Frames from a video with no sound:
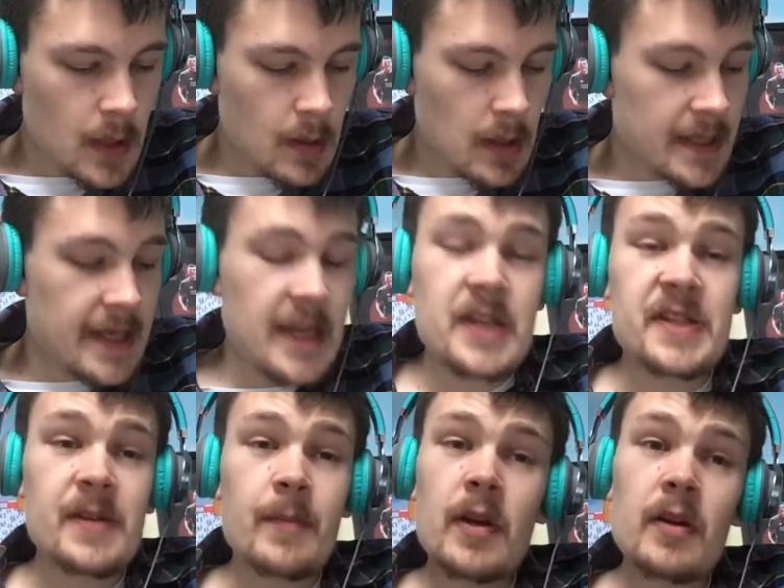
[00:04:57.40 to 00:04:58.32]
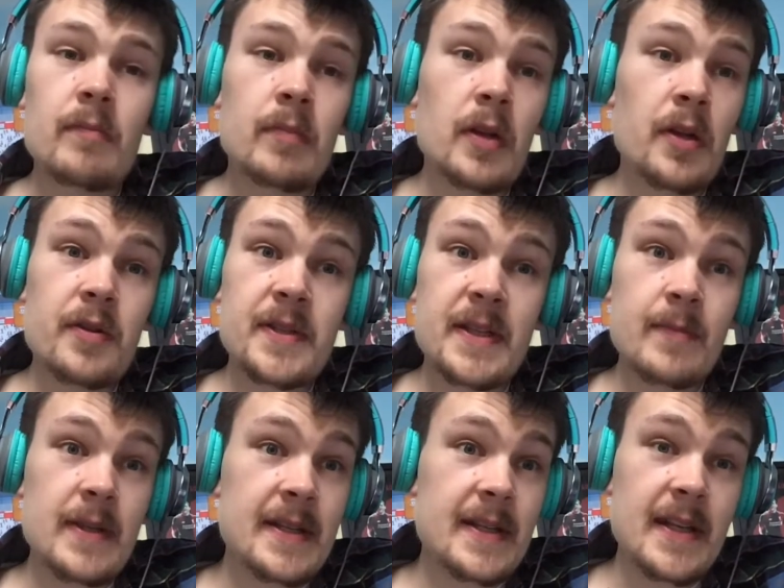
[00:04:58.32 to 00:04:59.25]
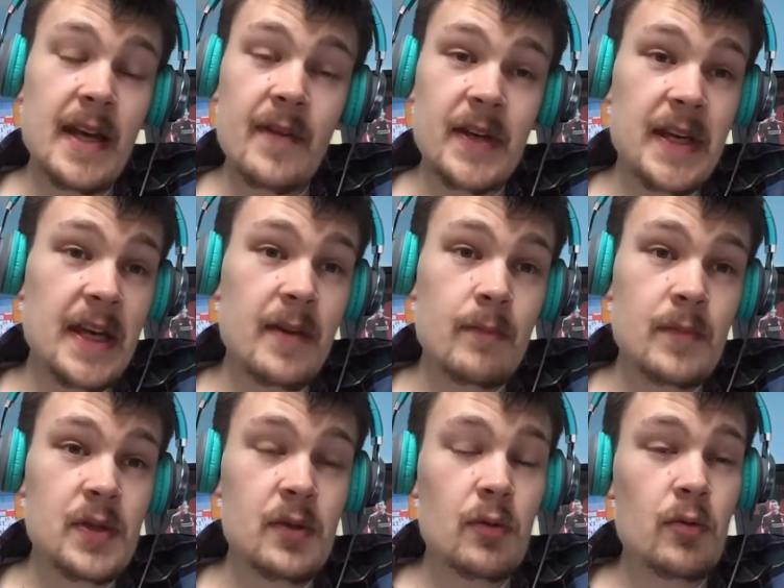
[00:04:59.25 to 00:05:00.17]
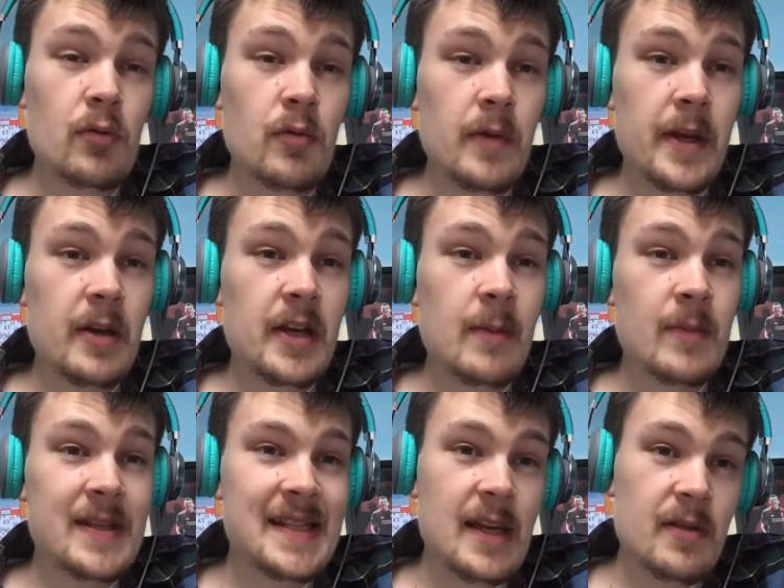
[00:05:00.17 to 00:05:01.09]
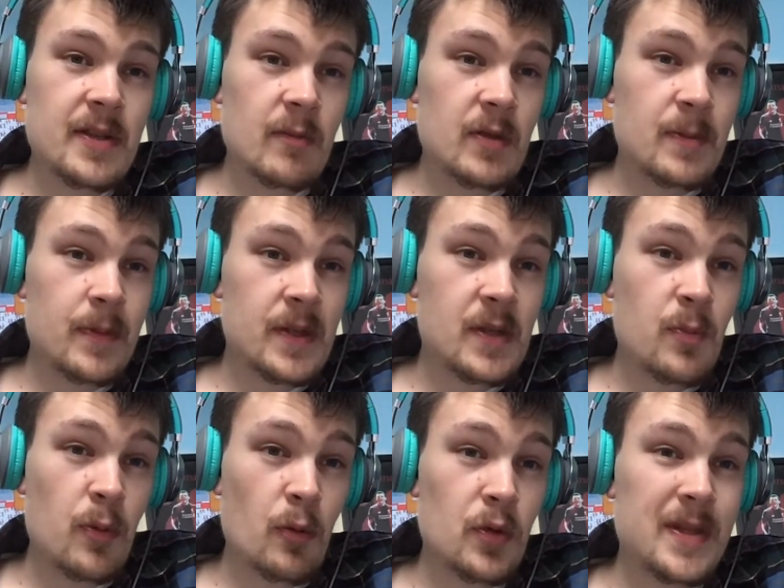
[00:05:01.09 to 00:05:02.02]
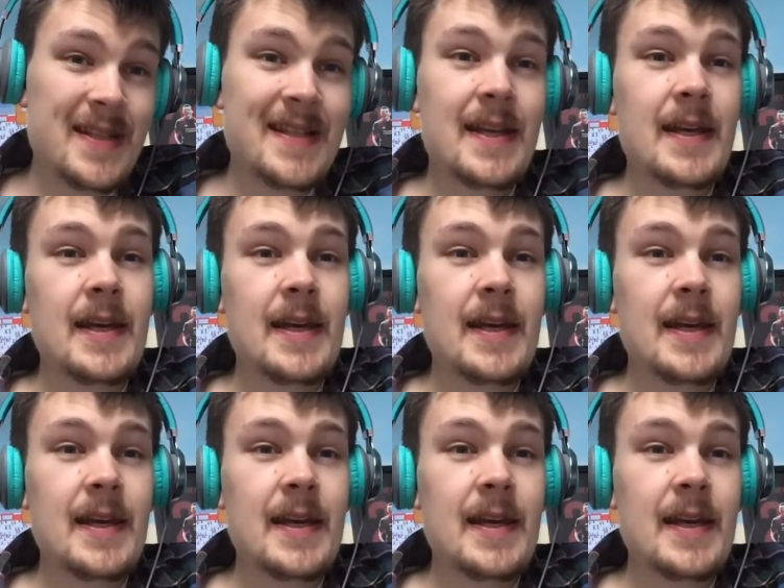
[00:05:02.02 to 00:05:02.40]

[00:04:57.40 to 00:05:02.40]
Again, so Mirren, another team that didn't have a game, so their game with Celtic was postponed.